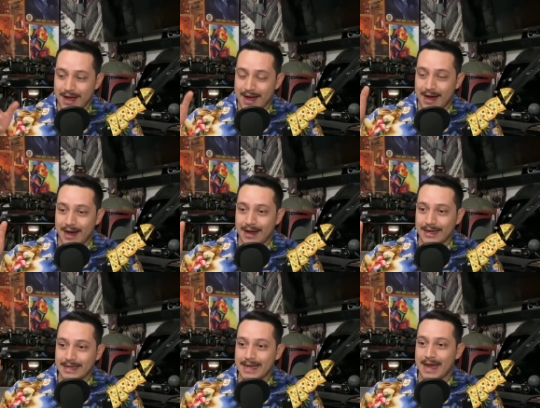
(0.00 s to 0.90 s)
uh,
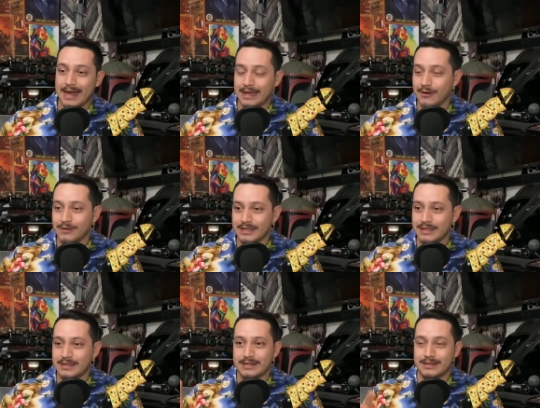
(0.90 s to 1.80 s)
yeah, it
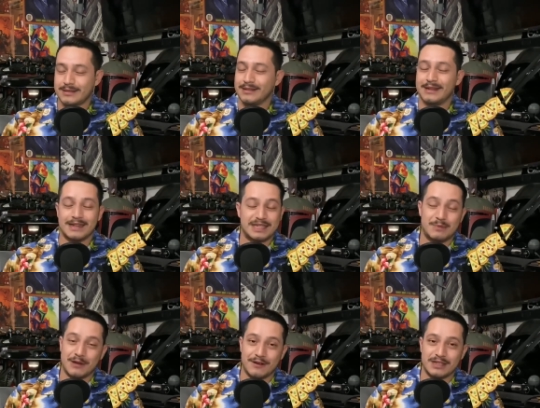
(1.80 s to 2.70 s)
was an
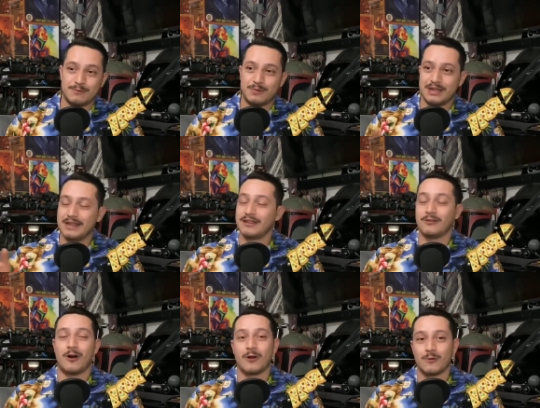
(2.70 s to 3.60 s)
experience, but in the
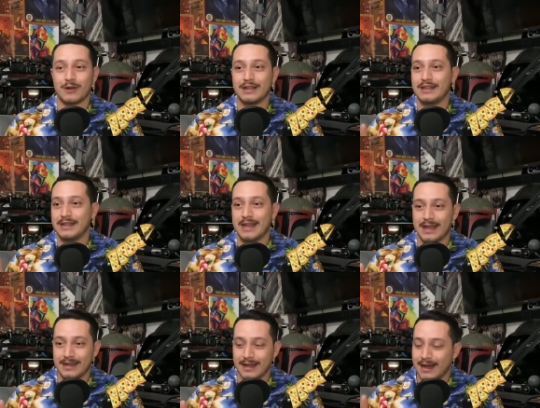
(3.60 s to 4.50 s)
long run, in the
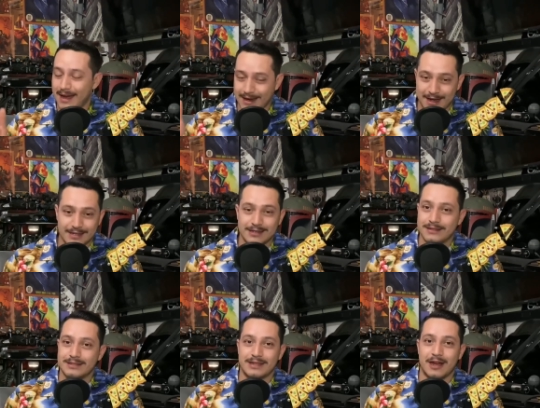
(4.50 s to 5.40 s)
end, I got to
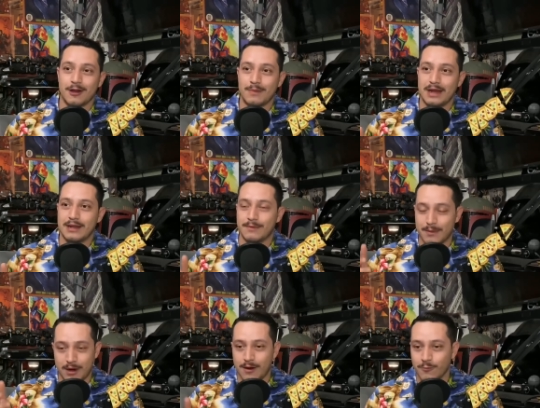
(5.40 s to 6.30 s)
listen to Iron Maiden. My
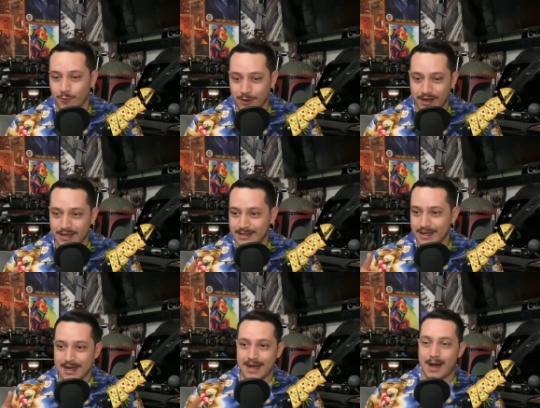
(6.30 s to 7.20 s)
mom realized
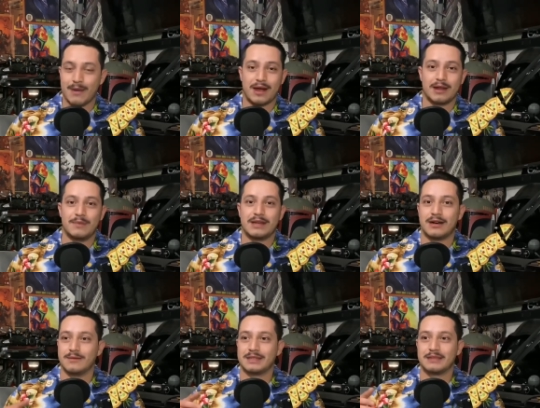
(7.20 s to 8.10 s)
I'm not going to
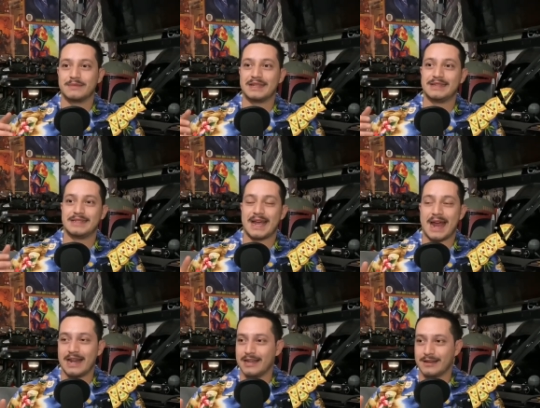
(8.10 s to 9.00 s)
become some
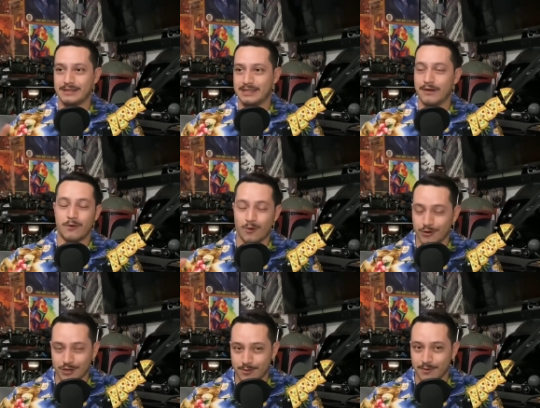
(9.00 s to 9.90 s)
satanic devil
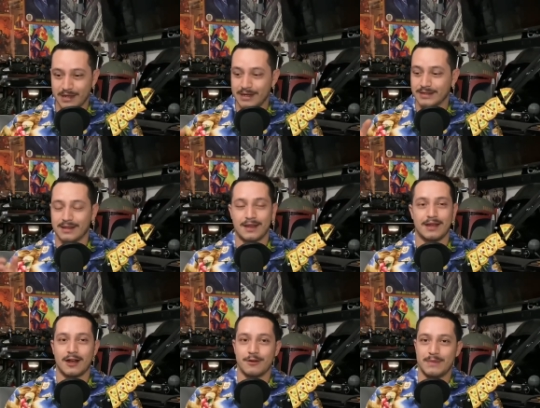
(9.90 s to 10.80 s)
worshiper because I like
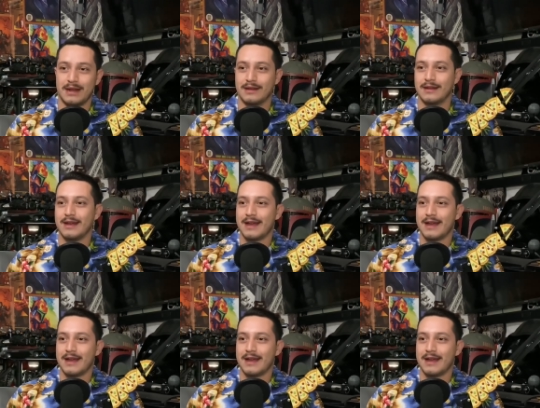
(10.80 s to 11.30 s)
Iron Maiden.